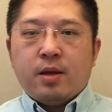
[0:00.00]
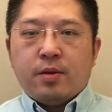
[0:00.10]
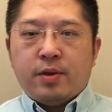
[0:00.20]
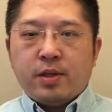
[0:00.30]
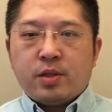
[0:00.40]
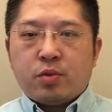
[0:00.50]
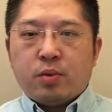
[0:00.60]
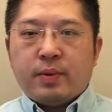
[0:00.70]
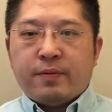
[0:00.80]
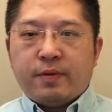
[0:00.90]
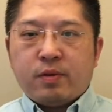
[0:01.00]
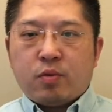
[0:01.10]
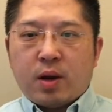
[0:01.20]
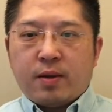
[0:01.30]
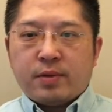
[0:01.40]
This group of
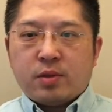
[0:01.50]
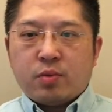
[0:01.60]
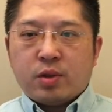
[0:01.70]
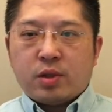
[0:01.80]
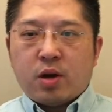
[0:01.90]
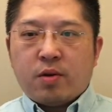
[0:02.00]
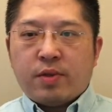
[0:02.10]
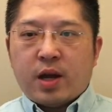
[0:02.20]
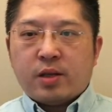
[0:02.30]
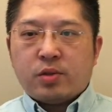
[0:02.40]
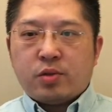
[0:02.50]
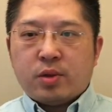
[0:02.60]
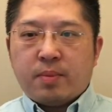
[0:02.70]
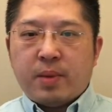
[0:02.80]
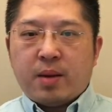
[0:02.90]
photographs was organized to
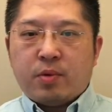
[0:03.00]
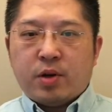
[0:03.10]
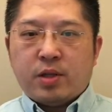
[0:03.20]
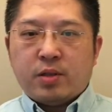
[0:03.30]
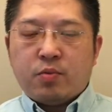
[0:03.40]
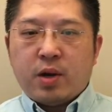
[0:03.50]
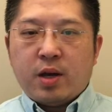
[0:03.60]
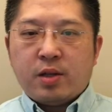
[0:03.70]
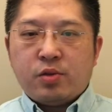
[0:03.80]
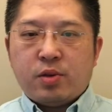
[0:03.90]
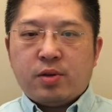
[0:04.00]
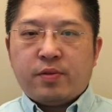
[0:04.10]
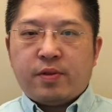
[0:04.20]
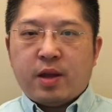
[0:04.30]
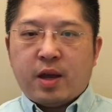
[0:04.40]
commemorate the 100th
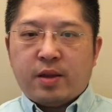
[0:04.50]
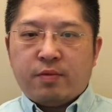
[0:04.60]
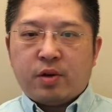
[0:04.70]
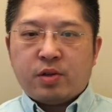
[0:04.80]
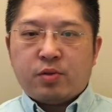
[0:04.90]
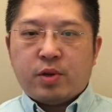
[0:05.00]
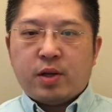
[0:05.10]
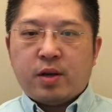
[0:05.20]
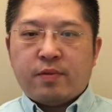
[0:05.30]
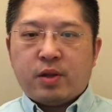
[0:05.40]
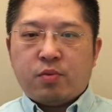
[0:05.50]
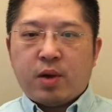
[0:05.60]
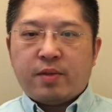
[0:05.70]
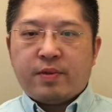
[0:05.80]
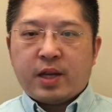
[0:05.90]
anniversary of the
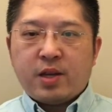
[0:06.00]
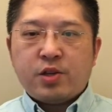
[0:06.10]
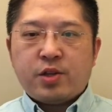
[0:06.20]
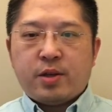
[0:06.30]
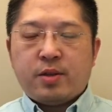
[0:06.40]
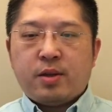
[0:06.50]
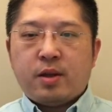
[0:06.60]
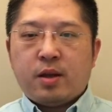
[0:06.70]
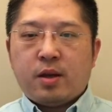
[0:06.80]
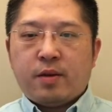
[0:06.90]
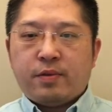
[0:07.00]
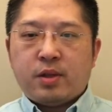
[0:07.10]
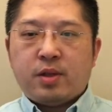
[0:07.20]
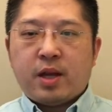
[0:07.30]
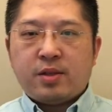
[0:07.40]
ratification of
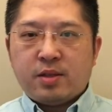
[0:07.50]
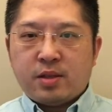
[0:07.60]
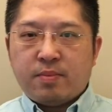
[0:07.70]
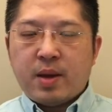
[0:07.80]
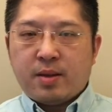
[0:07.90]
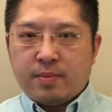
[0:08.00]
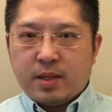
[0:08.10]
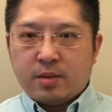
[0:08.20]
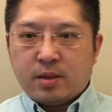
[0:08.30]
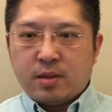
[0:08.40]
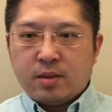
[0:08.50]
the 19th Amendment.